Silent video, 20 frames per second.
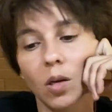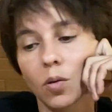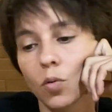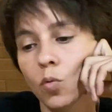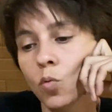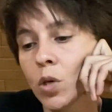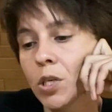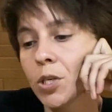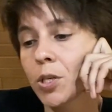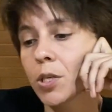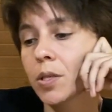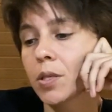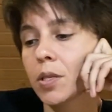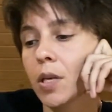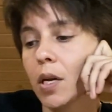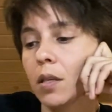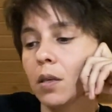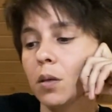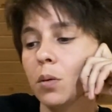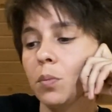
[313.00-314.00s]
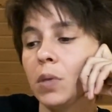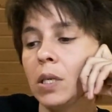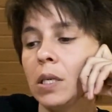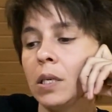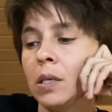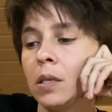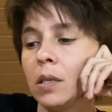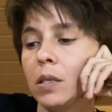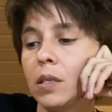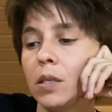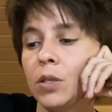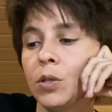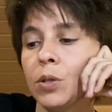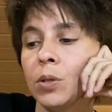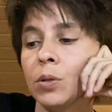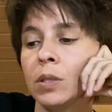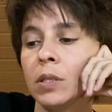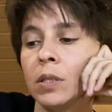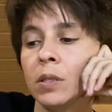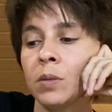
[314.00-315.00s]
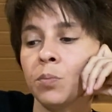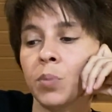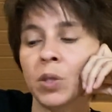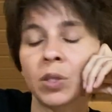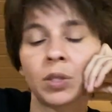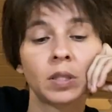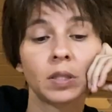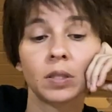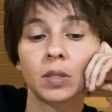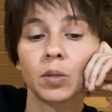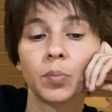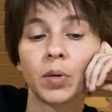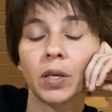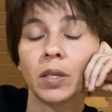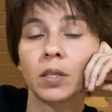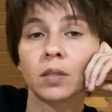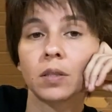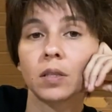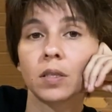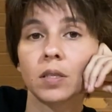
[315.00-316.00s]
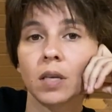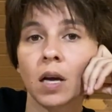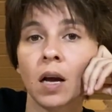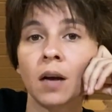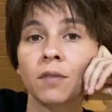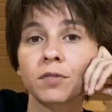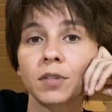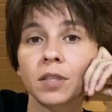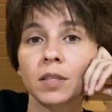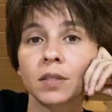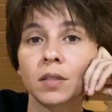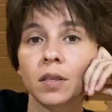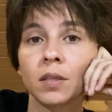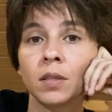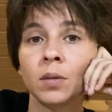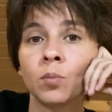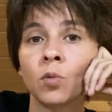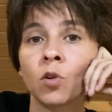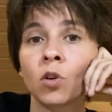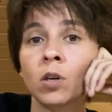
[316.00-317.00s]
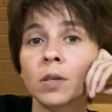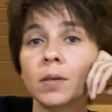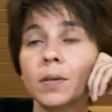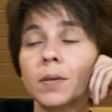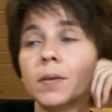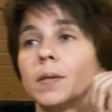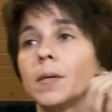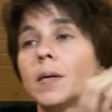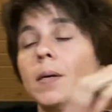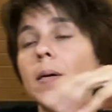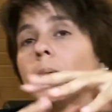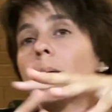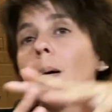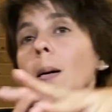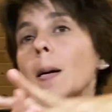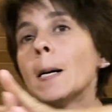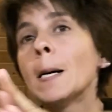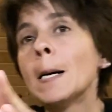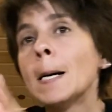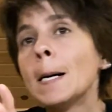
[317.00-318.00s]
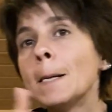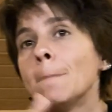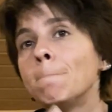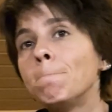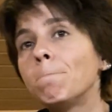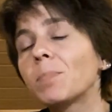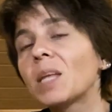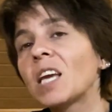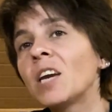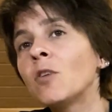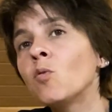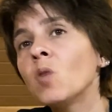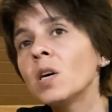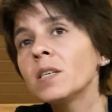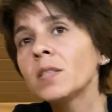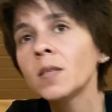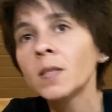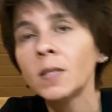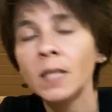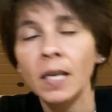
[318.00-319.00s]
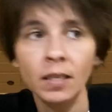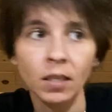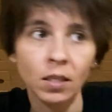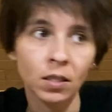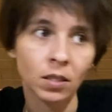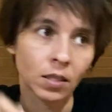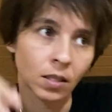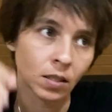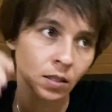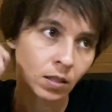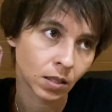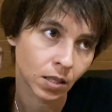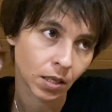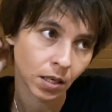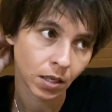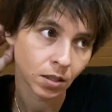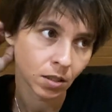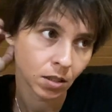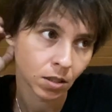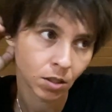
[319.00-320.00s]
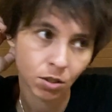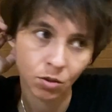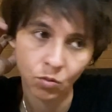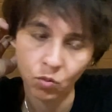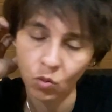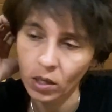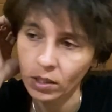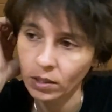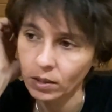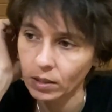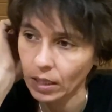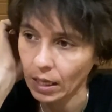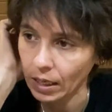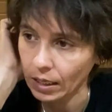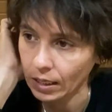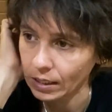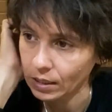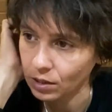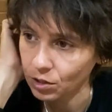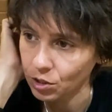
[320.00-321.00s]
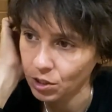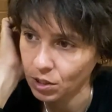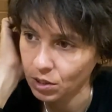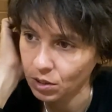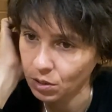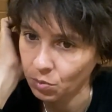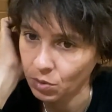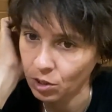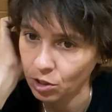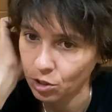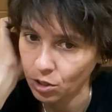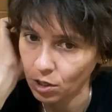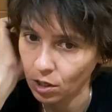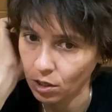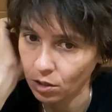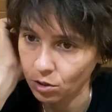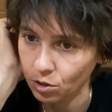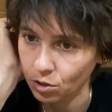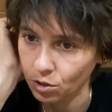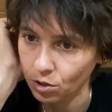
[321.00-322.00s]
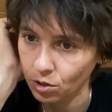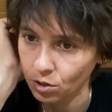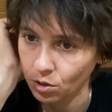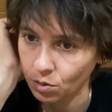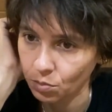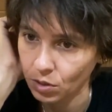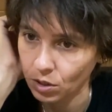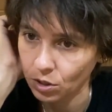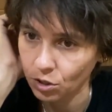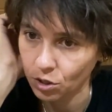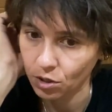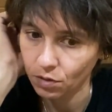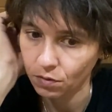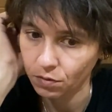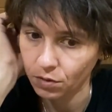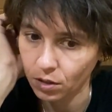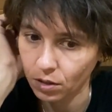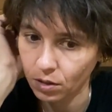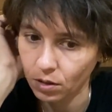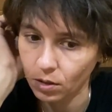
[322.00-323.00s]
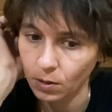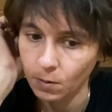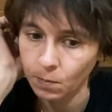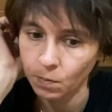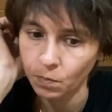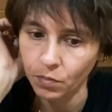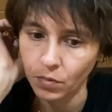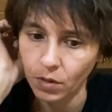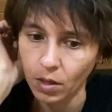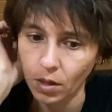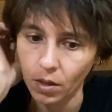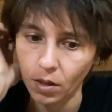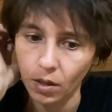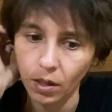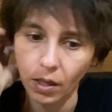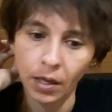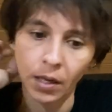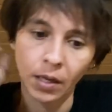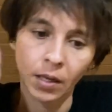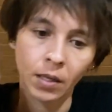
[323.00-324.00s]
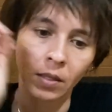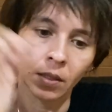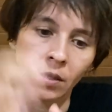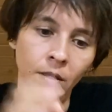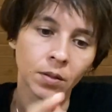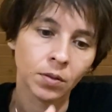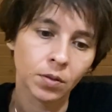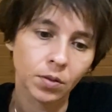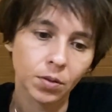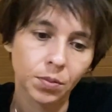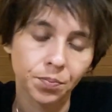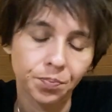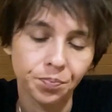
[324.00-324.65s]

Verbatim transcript: which is telling me you didn't participate in this conflict anymore. Um, it wasn't that you didn't care, you just wanted that energy to be changed, to be shifted. And